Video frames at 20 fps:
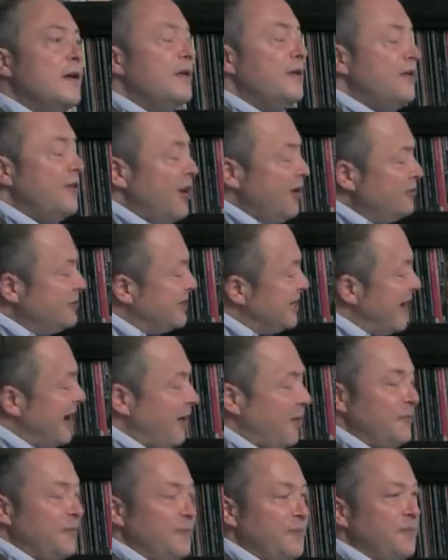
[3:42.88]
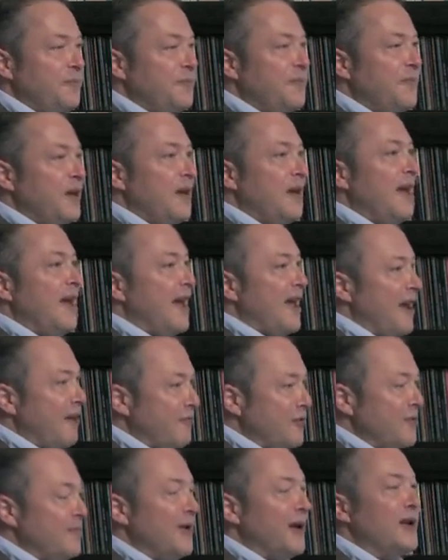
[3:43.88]
No doubt,
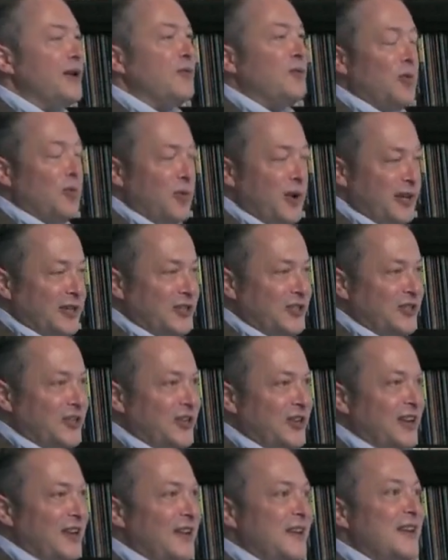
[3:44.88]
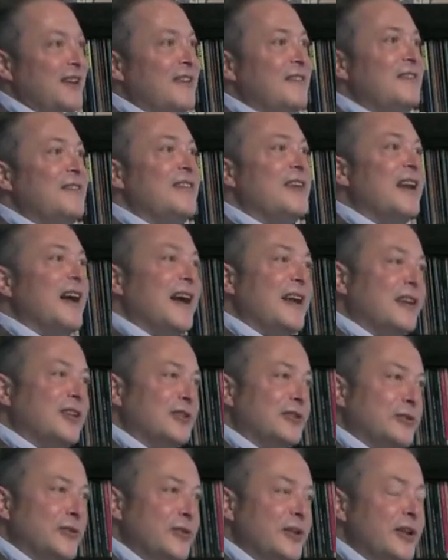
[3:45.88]
everybody will wish that I
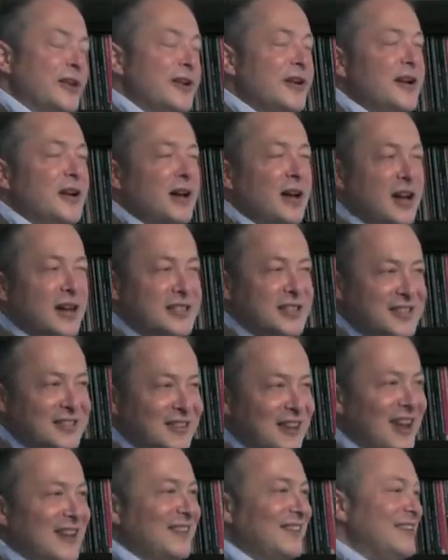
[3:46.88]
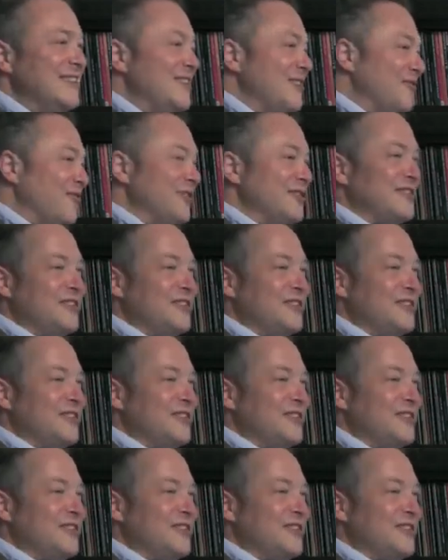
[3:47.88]
included a slightly different